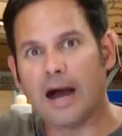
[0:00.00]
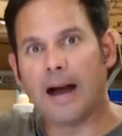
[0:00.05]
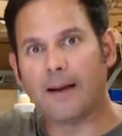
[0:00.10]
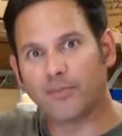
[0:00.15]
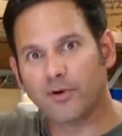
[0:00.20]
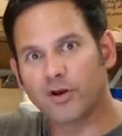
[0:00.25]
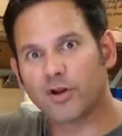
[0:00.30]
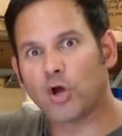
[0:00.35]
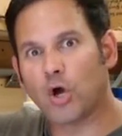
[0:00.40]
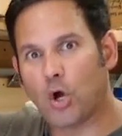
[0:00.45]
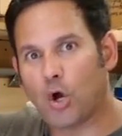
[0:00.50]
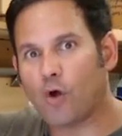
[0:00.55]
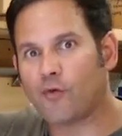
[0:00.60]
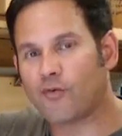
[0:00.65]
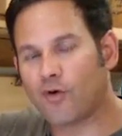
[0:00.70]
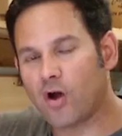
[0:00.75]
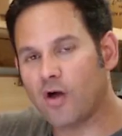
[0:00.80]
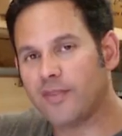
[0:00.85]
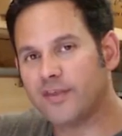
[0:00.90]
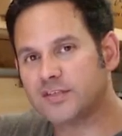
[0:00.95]
I'm going to go
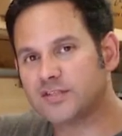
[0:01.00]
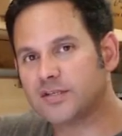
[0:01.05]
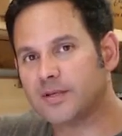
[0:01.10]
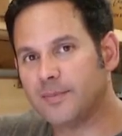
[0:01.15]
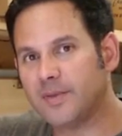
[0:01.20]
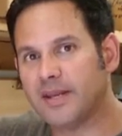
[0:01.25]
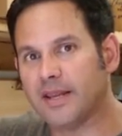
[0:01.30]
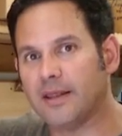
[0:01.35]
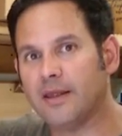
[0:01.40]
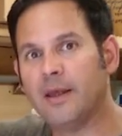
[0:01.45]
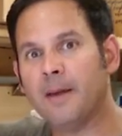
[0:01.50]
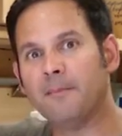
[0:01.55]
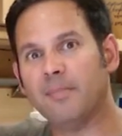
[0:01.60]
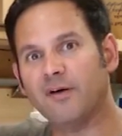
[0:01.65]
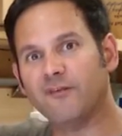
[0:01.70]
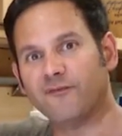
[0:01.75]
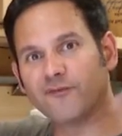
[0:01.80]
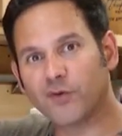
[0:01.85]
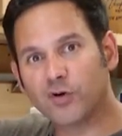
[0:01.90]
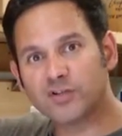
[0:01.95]
over all this in a minute.
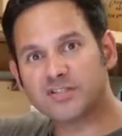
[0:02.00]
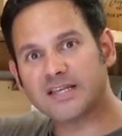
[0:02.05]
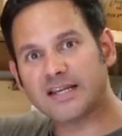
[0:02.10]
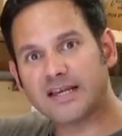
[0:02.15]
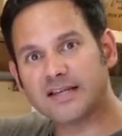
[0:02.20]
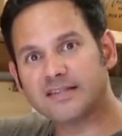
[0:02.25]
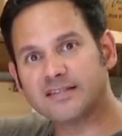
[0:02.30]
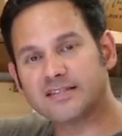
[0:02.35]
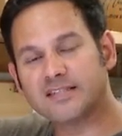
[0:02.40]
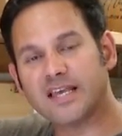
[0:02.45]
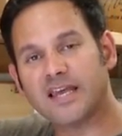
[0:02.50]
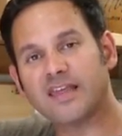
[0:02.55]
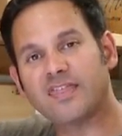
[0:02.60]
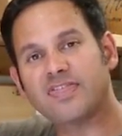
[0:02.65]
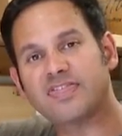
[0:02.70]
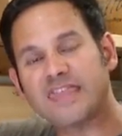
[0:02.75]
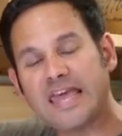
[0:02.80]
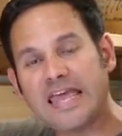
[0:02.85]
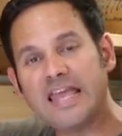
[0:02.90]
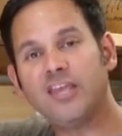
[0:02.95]
But first I'd like to say
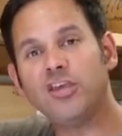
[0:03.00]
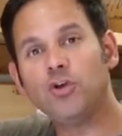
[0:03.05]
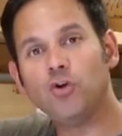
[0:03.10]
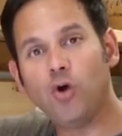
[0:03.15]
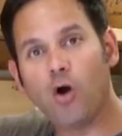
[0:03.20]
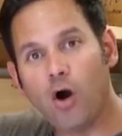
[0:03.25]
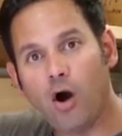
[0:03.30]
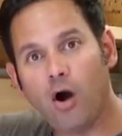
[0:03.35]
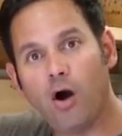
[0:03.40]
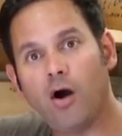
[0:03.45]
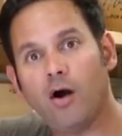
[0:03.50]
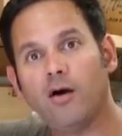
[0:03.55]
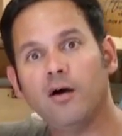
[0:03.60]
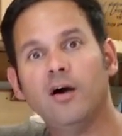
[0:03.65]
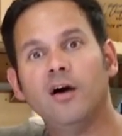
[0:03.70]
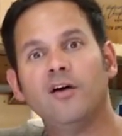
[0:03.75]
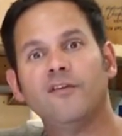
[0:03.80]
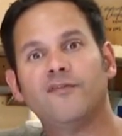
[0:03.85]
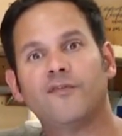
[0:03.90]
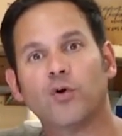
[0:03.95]
thank you all
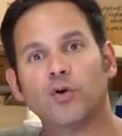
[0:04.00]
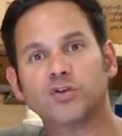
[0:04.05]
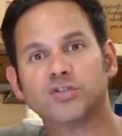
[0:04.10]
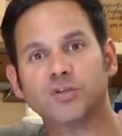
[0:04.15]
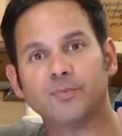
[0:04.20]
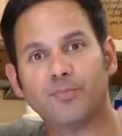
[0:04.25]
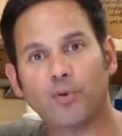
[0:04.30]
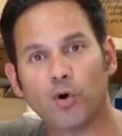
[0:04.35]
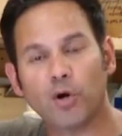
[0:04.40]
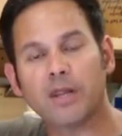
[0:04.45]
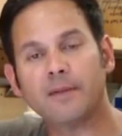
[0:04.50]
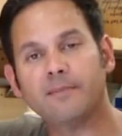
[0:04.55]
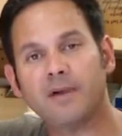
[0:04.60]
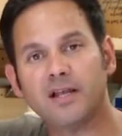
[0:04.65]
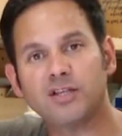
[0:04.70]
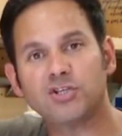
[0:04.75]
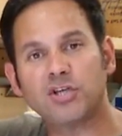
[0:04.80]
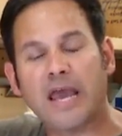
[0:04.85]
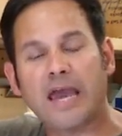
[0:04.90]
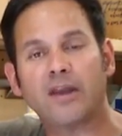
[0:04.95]
for supporting
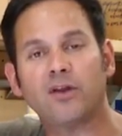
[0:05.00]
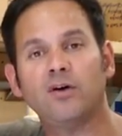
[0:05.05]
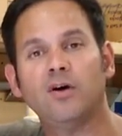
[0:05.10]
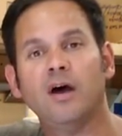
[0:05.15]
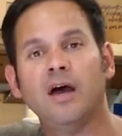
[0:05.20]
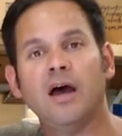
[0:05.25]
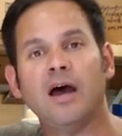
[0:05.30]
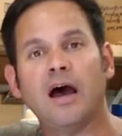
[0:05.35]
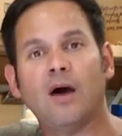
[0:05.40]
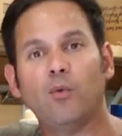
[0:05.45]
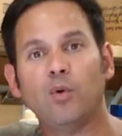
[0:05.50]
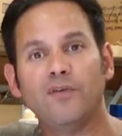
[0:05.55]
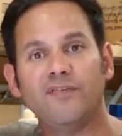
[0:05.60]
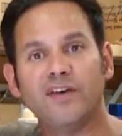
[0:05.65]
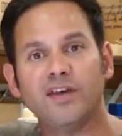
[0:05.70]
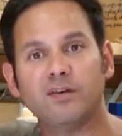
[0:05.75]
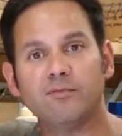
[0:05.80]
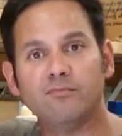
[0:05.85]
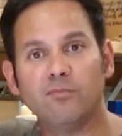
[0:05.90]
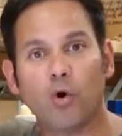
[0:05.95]
my channel. We've
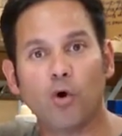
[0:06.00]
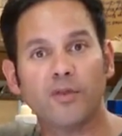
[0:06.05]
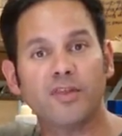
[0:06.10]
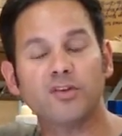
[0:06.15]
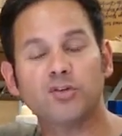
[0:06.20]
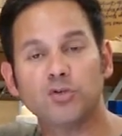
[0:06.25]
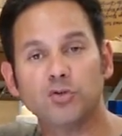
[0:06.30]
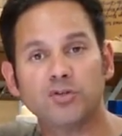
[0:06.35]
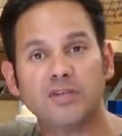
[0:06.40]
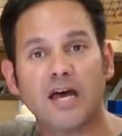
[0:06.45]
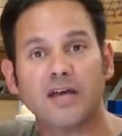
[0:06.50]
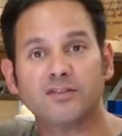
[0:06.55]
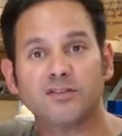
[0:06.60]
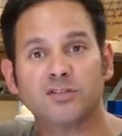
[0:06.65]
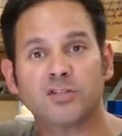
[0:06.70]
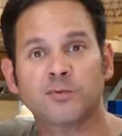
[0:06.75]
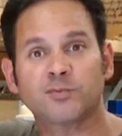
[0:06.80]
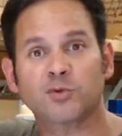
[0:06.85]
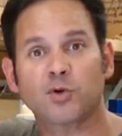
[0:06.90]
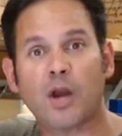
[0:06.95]
hit more than
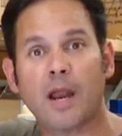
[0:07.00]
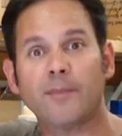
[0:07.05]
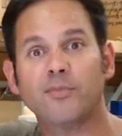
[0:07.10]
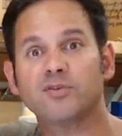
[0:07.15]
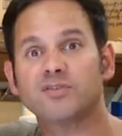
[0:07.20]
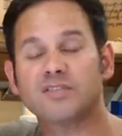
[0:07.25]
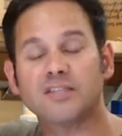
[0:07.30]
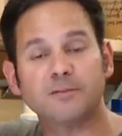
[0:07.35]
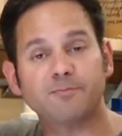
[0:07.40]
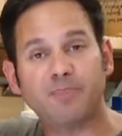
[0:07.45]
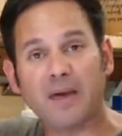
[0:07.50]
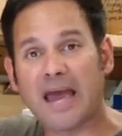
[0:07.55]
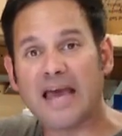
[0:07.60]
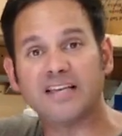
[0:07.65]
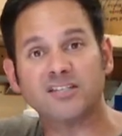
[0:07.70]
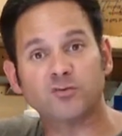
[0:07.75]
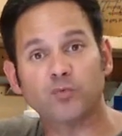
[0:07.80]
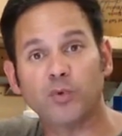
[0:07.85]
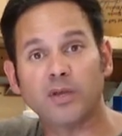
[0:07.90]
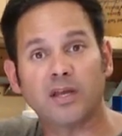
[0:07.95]
2,000 subscribers this
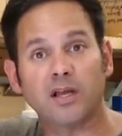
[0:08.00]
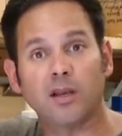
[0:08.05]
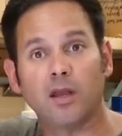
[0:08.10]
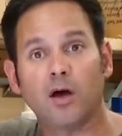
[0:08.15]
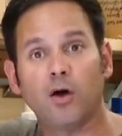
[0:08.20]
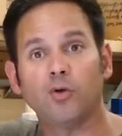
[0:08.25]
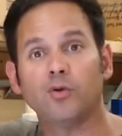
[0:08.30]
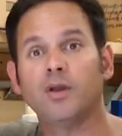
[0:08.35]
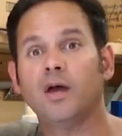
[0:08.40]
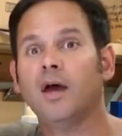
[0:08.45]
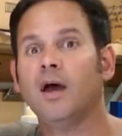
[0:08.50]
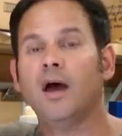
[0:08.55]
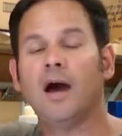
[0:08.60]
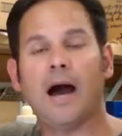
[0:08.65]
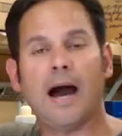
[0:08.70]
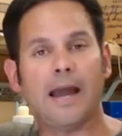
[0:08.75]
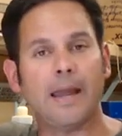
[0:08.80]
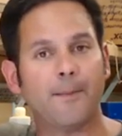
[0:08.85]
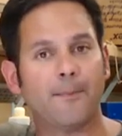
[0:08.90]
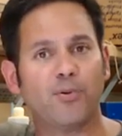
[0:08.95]
past week alone.
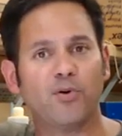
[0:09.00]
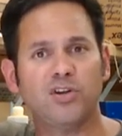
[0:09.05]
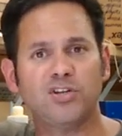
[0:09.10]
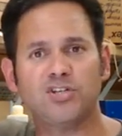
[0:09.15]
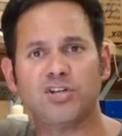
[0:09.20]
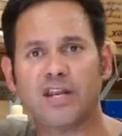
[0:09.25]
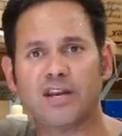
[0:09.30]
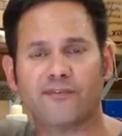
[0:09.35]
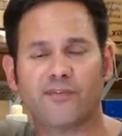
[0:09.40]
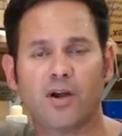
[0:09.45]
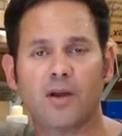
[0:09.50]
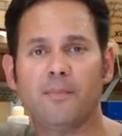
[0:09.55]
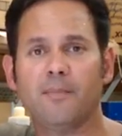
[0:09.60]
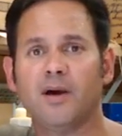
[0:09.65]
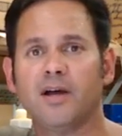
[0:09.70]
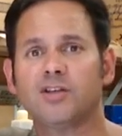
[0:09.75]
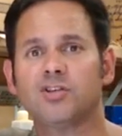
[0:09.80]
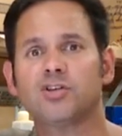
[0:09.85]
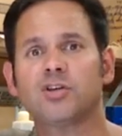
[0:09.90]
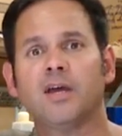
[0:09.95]
I appreciate it very
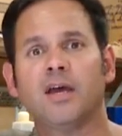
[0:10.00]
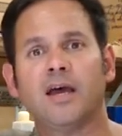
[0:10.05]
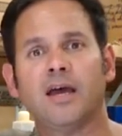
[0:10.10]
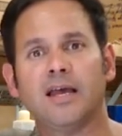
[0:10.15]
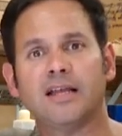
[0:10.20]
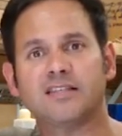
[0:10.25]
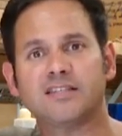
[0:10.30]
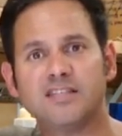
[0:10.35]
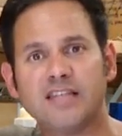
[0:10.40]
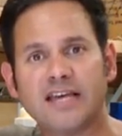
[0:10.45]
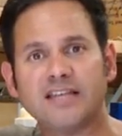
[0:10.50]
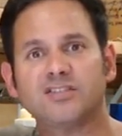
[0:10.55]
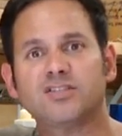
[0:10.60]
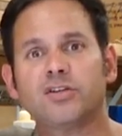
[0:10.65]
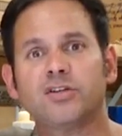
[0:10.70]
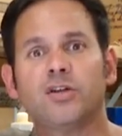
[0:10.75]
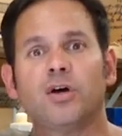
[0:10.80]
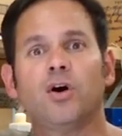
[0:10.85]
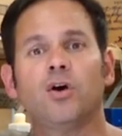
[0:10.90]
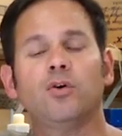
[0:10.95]
much. It's nice
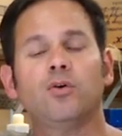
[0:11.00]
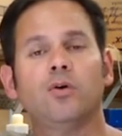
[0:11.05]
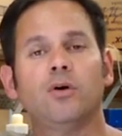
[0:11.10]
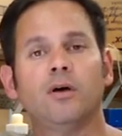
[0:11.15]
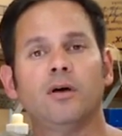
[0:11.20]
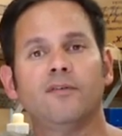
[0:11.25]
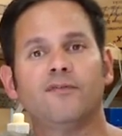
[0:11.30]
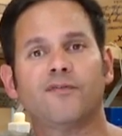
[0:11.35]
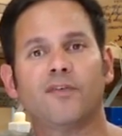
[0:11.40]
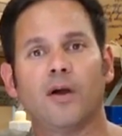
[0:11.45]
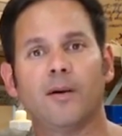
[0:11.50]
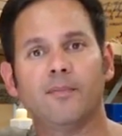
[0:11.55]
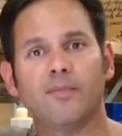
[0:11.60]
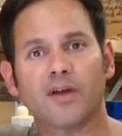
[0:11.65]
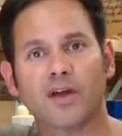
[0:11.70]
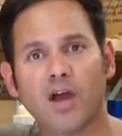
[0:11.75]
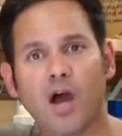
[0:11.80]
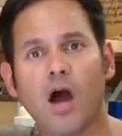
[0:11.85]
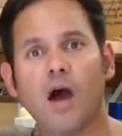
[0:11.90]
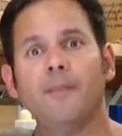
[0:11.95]
to know from
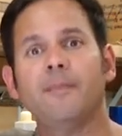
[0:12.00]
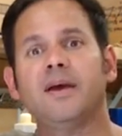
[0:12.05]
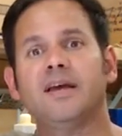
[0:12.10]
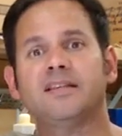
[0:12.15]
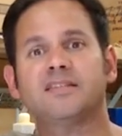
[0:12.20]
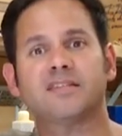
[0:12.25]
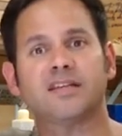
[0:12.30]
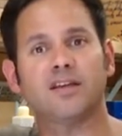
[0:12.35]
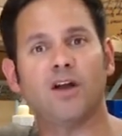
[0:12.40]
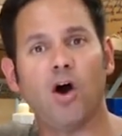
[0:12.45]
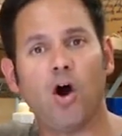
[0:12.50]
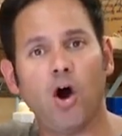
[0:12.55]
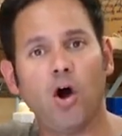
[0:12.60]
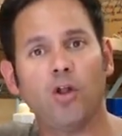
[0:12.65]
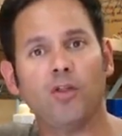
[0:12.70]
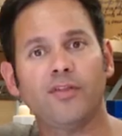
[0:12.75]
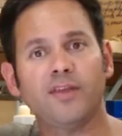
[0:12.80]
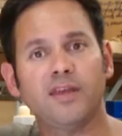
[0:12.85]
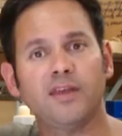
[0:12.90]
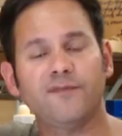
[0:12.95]
the comments and
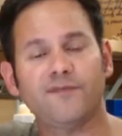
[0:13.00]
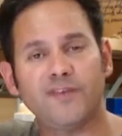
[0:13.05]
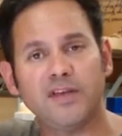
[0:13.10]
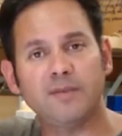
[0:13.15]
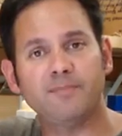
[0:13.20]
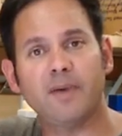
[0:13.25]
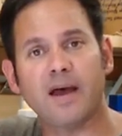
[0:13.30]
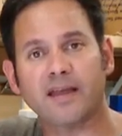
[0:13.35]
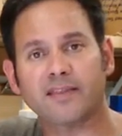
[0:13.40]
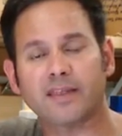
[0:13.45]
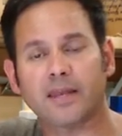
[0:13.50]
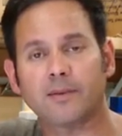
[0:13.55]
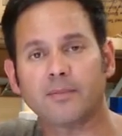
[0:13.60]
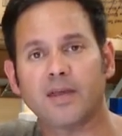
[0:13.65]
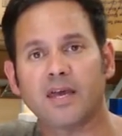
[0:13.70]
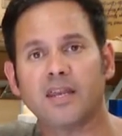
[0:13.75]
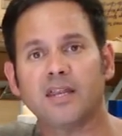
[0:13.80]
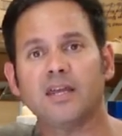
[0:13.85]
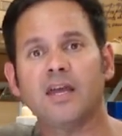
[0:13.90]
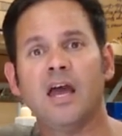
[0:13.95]
all the feedback that I'm
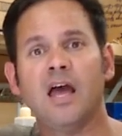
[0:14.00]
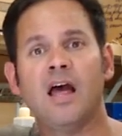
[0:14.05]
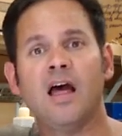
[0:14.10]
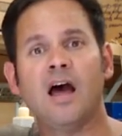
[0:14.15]
getting